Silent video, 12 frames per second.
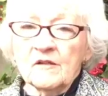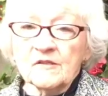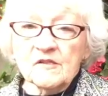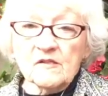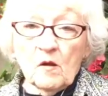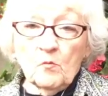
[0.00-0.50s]

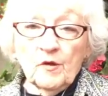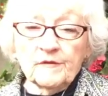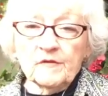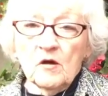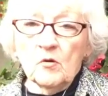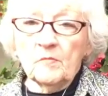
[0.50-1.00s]
Someone
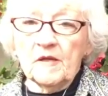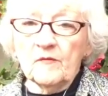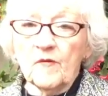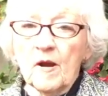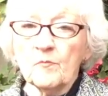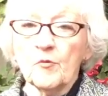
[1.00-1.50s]
told me
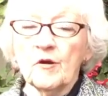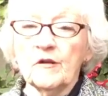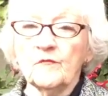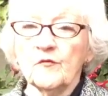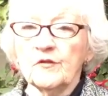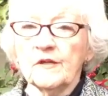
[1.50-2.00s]
if I
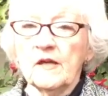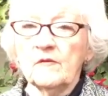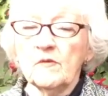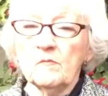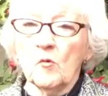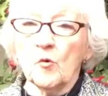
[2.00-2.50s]
prayed for
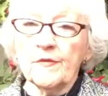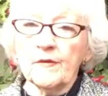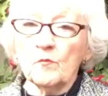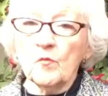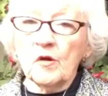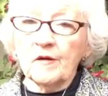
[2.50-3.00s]
David more
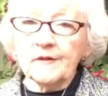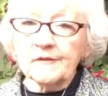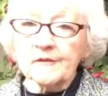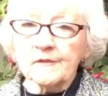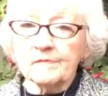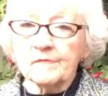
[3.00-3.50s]
than
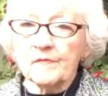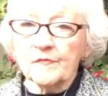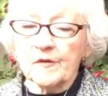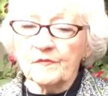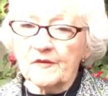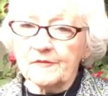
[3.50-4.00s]
once,
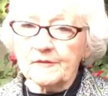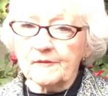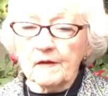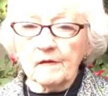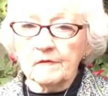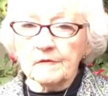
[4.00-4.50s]
that the
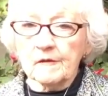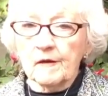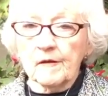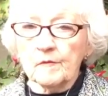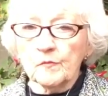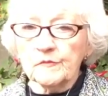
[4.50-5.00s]
second
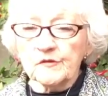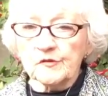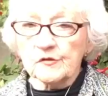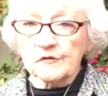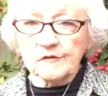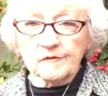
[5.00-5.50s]
time was
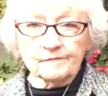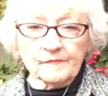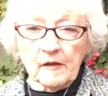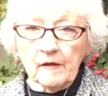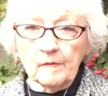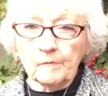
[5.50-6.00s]
just
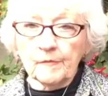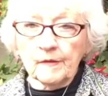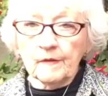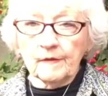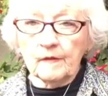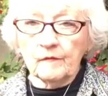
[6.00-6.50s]

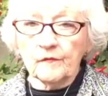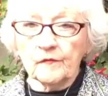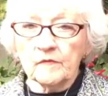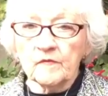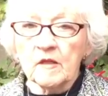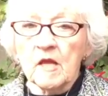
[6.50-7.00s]
unbelief.
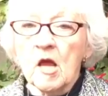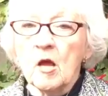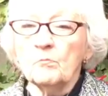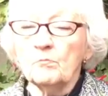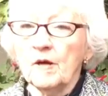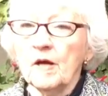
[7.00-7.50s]

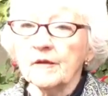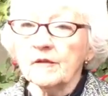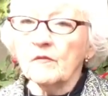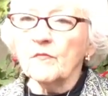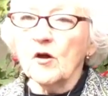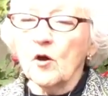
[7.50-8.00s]
But
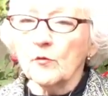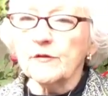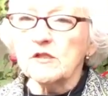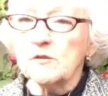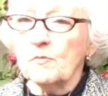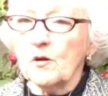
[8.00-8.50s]
the
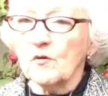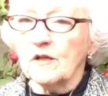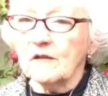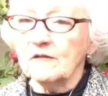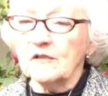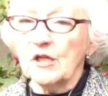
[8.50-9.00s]
Holy Spirit
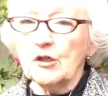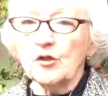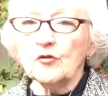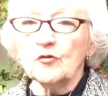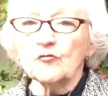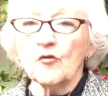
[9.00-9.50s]

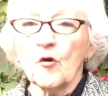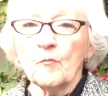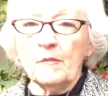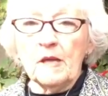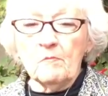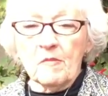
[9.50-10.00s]
continued to draw
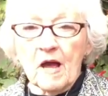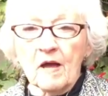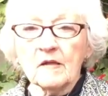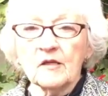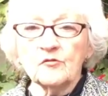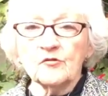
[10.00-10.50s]
me
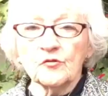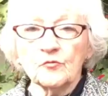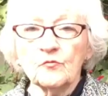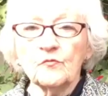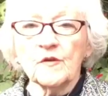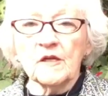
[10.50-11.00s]
back
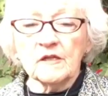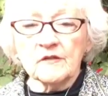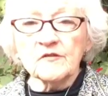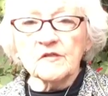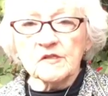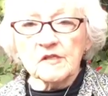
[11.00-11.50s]
into the
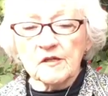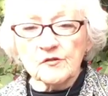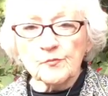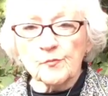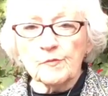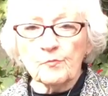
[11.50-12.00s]

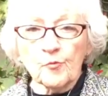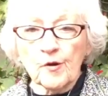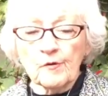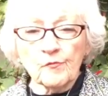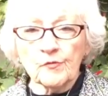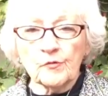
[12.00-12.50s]
intercessory
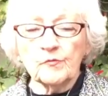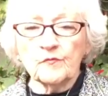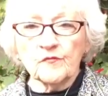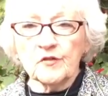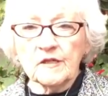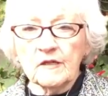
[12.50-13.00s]
prayer room
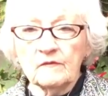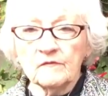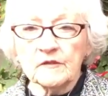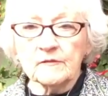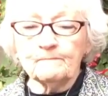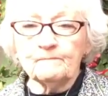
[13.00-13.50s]
for
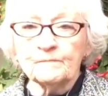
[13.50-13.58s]
David.